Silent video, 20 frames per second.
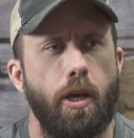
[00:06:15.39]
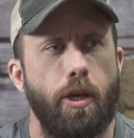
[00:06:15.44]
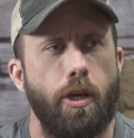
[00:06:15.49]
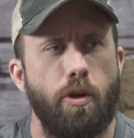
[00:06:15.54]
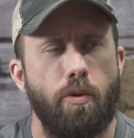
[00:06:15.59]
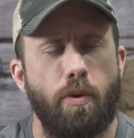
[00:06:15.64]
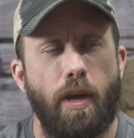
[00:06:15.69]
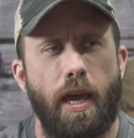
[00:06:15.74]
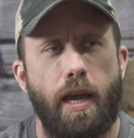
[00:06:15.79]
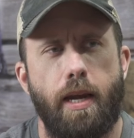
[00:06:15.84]

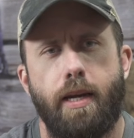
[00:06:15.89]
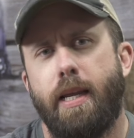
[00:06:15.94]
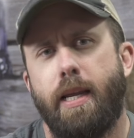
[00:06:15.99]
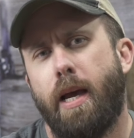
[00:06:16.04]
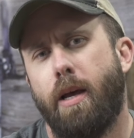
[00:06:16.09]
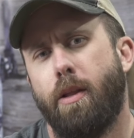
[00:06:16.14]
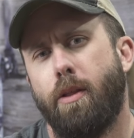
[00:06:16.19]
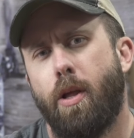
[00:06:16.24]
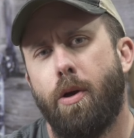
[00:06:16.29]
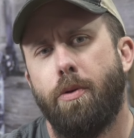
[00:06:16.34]
you can't
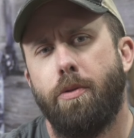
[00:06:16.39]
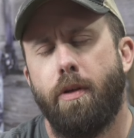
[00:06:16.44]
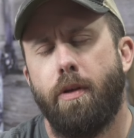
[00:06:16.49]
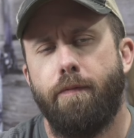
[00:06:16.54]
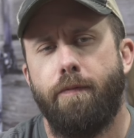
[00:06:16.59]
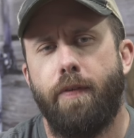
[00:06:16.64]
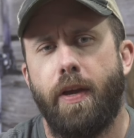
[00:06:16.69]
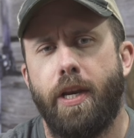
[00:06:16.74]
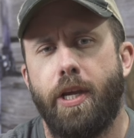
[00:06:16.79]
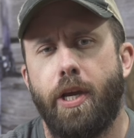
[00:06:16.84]
download the
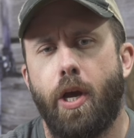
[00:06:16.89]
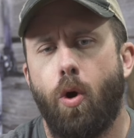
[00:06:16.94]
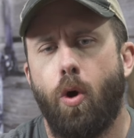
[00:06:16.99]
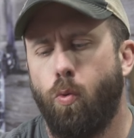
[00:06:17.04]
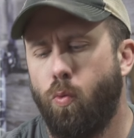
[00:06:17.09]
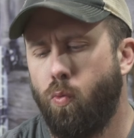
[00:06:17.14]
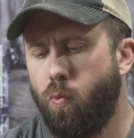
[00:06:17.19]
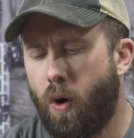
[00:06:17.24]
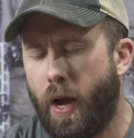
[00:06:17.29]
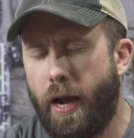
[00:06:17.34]
video
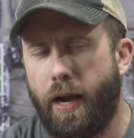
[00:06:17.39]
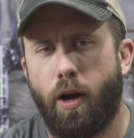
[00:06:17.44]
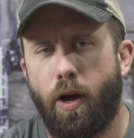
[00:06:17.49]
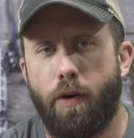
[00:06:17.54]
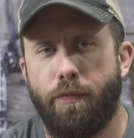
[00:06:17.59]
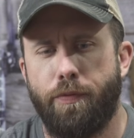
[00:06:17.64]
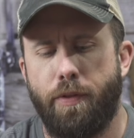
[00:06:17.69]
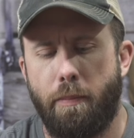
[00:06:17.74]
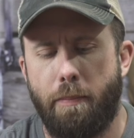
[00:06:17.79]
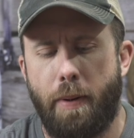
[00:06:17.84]
right
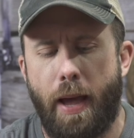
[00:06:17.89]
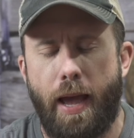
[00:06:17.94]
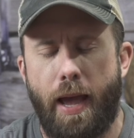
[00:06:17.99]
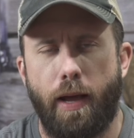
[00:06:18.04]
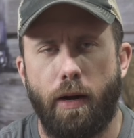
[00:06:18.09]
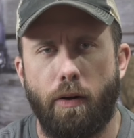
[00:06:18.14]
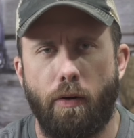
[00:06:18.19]
off the bat,